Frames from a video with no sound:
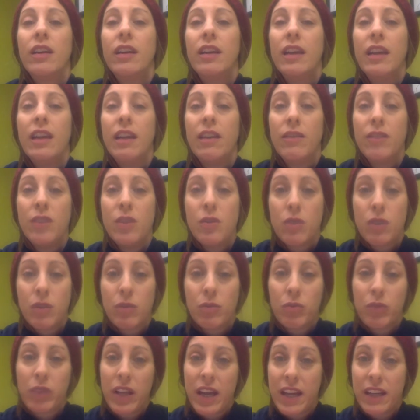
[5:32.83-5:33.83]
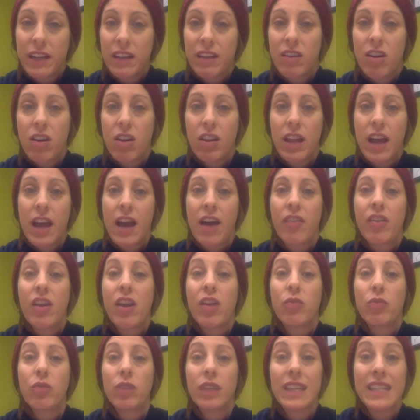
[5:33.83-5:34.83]
if you can plan it all out
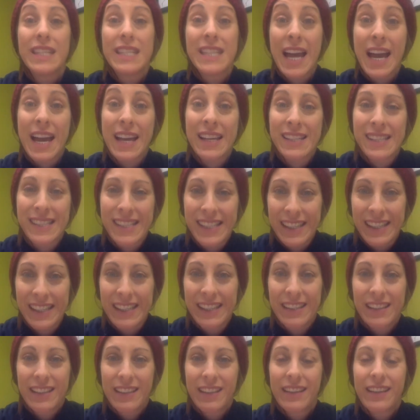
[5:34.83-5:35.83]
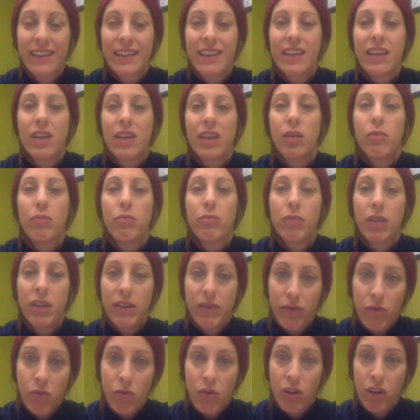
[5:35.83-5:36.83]
and really test it
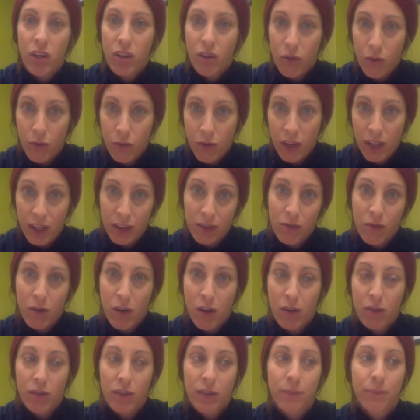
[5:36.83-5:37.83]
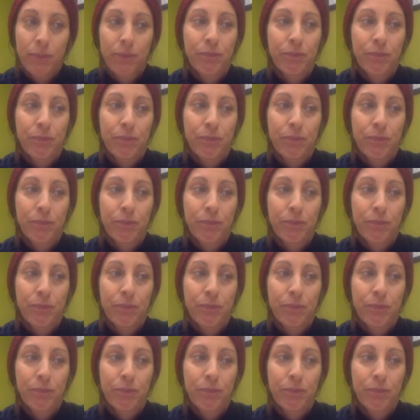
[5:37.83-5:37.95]
before you hit the road.